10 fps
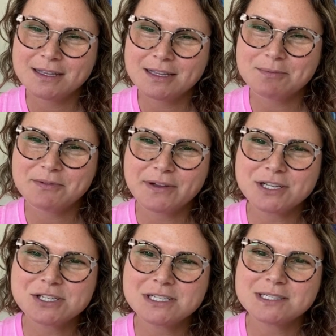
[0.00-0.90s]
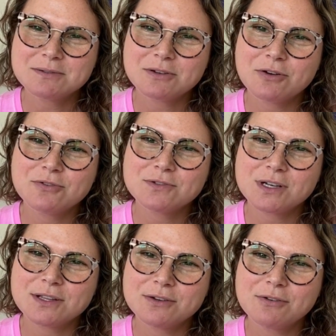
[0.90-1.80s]
The perfectionist goes
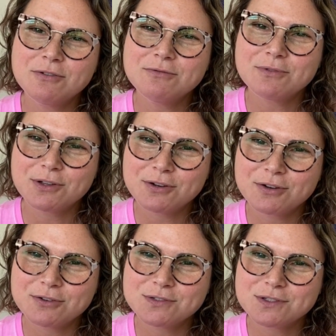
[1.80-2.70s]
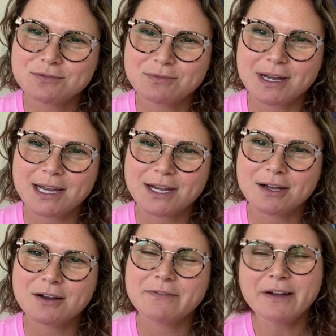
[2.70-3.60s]
on their own roller coaster ride
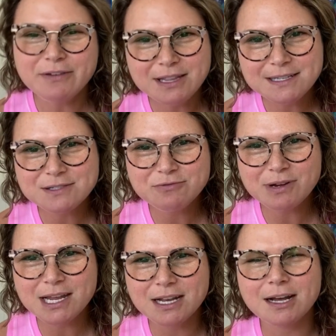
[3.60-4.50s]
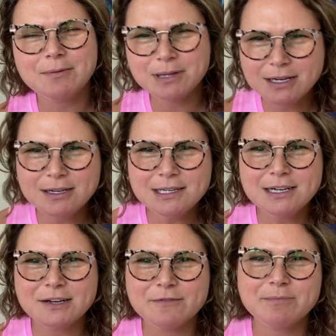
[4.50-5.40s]
of everything's great, I'm not good
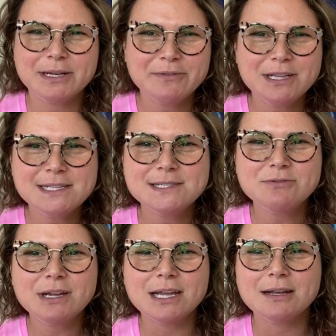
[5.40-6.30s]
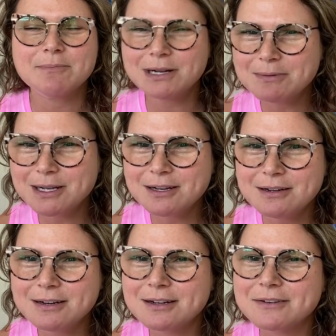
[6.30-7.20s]
enough, but everything's great, but I'm not
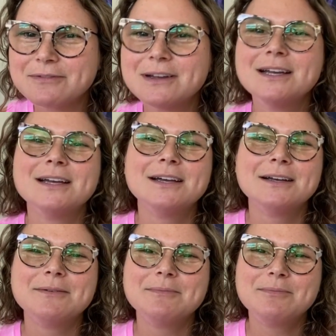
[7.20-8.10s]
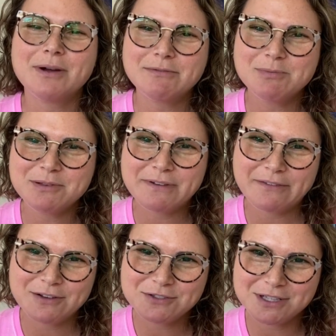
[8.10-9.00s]
good enough. Probably
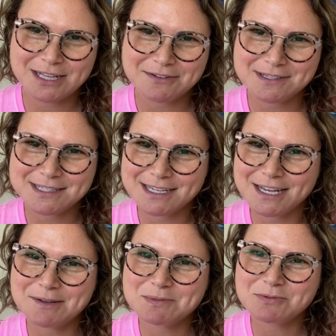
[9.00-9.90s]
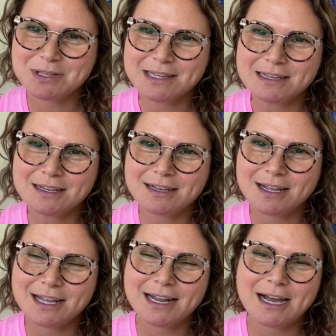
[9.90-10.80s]
500,000 times within
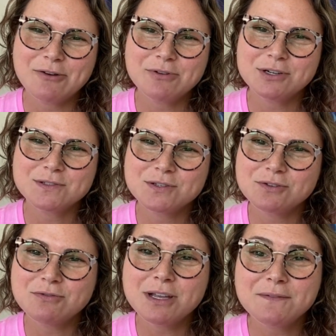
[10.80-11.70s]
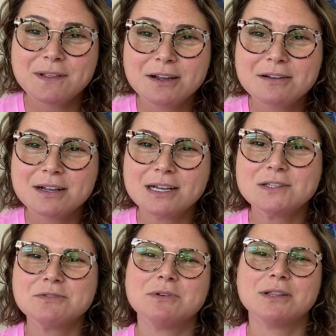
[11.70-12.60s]
an hour or two if they are
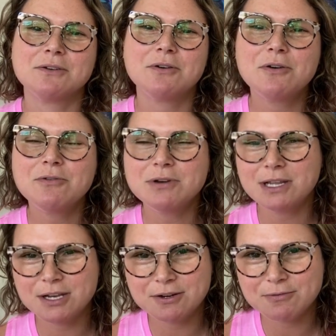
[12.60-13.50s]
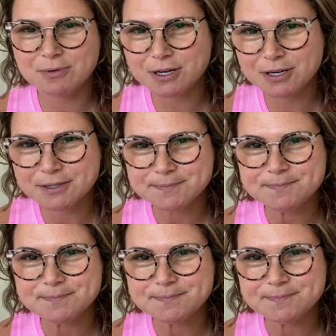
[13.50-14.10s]
not doing their own inner work.